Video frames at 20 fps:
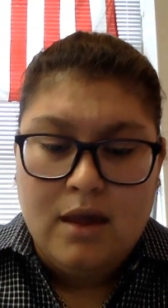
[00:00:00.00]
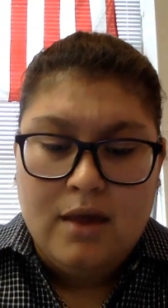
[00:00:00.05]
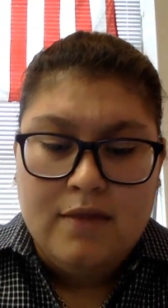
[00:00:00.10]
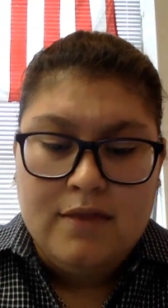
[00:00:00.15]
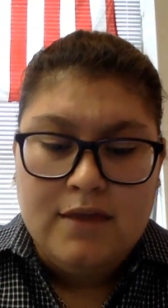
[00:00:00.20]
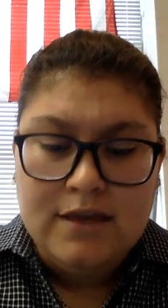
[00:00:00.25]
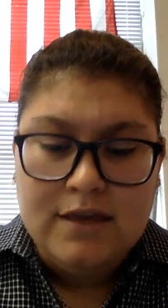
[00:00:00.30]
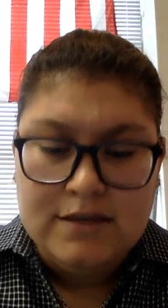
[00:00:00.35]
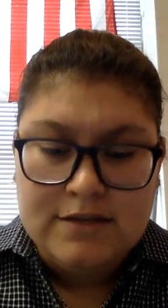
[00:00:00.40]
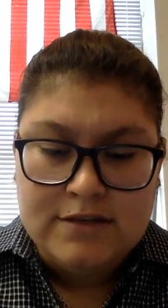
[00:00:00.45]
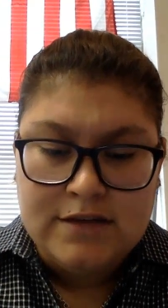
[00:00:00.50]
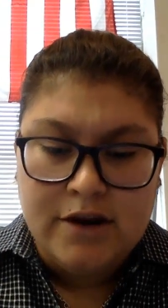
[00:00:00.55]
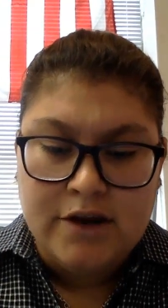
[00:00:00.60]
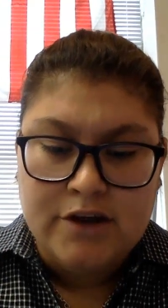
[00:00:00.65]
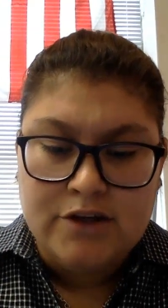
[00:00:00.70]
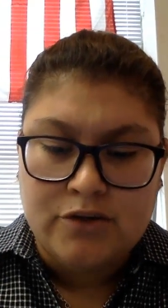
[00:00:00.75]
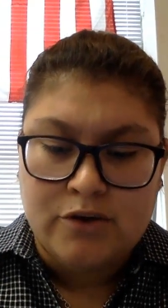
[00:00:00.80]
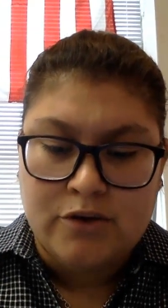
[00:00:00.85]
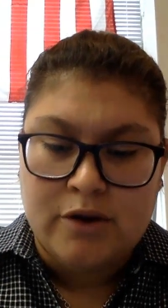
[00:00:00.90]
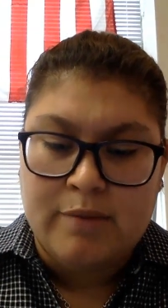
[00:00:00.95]
This
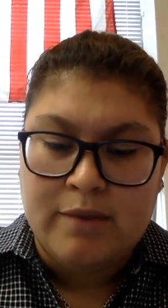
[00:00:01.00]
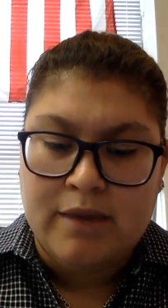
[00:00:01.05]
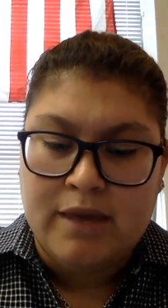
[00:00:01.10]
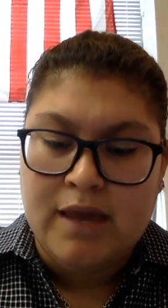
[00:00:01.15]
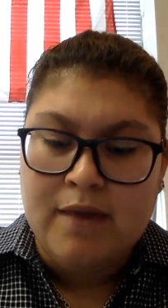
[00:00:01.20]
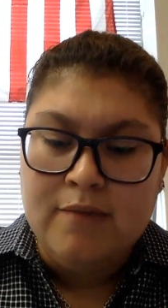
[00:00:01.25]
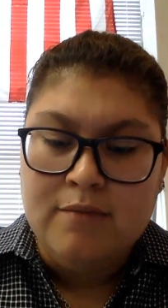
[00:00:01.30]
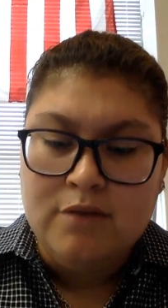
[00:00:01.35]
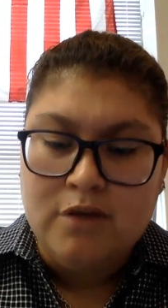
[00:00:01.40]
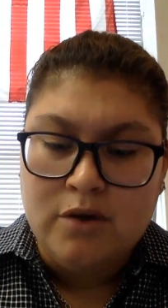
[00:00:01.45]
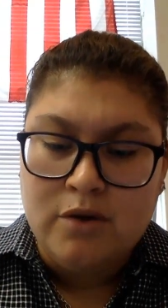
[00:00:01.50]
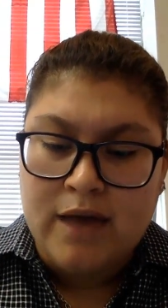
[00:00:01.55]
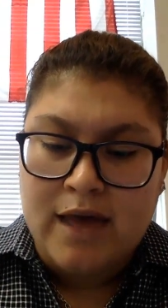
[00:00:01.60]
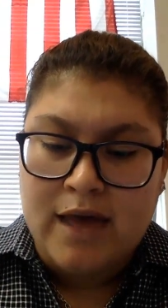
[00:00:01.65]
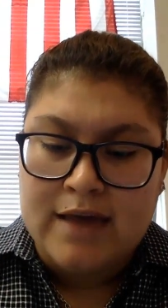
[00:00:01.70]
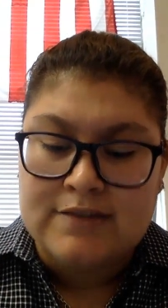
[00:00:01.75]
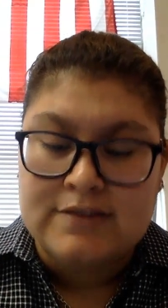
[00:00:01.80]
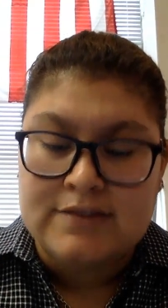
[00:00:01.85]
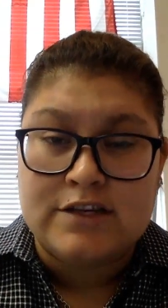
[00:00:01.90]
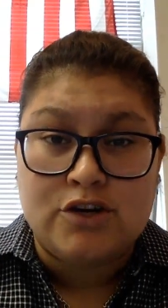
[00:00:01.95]
territory became known
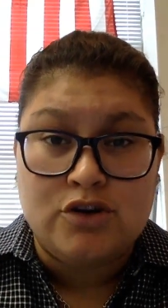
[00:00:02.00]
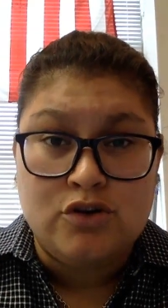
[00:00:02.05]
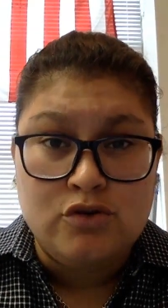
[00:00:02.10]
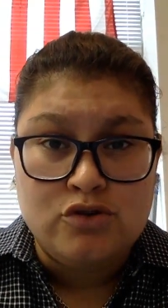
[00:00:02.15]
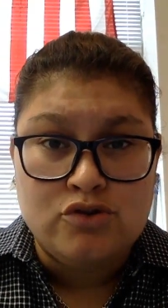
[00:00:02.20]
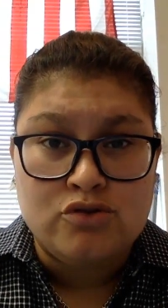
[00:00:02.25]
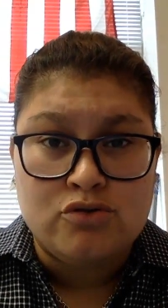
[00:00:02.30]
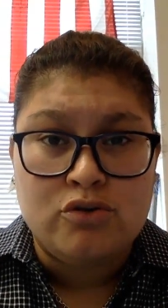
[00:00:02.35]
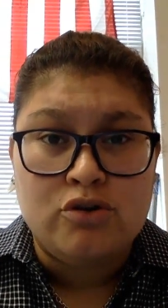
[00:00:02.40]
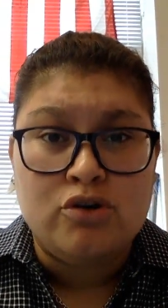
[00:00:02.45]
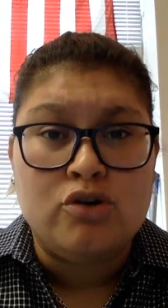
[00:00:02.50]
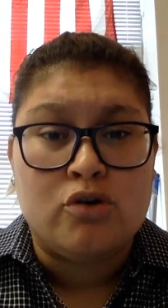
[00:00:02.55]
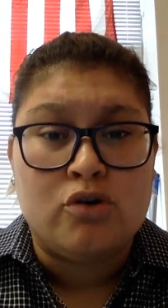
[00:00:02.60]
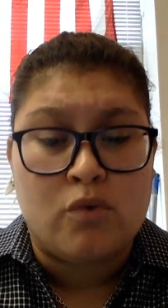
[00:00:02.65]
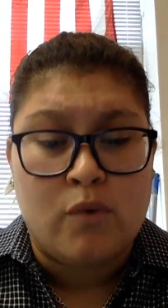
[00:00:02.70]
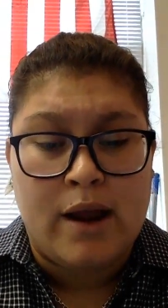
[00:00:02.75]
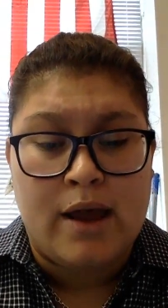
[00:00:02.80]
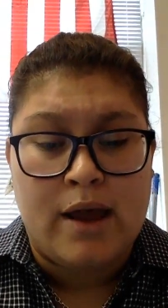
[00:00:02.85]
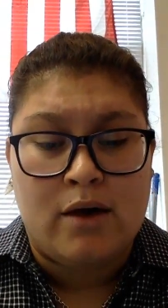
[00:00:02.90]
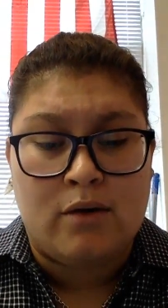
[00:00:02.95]
as the Neutral
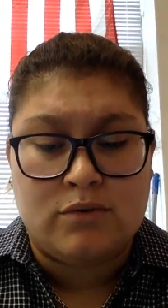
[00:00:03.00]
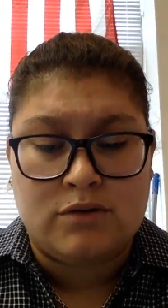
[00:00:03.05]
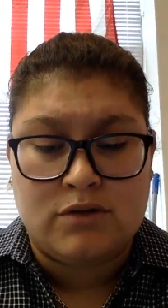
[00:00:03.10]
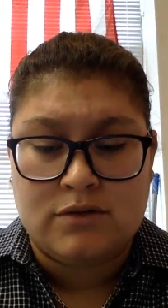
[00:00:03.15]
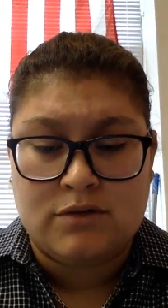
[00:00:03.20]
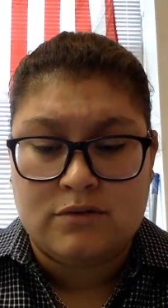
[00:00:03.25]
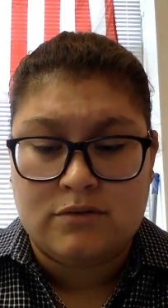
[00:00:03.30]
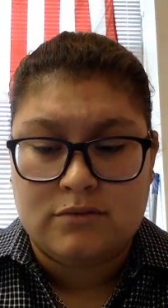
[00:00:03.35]
Ground.